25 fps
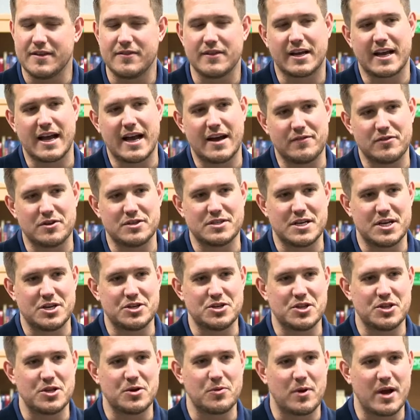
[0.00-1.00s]
in the
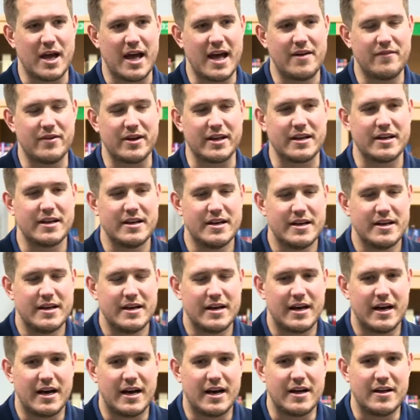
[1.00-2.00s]
conversation that we're having?
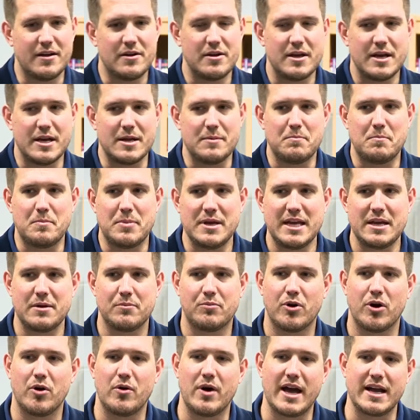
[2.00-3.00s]
Uh, and being
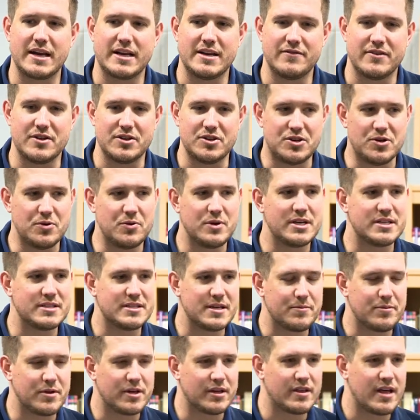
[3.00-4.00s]
proactive in doing
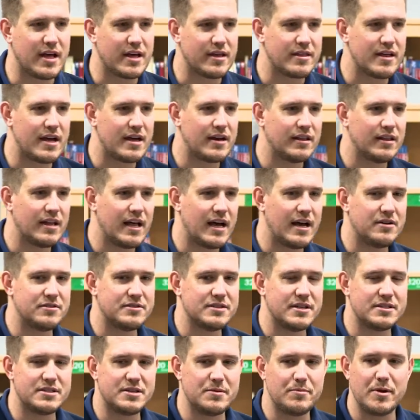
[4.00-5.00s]
something like that allows
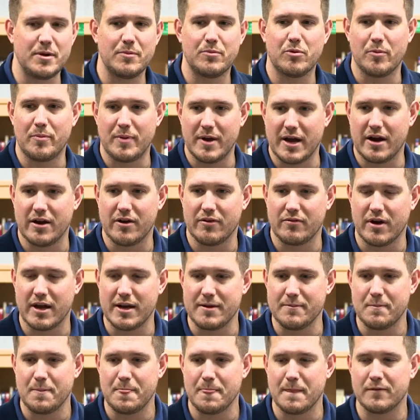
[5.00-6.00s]
us to be prepared, right?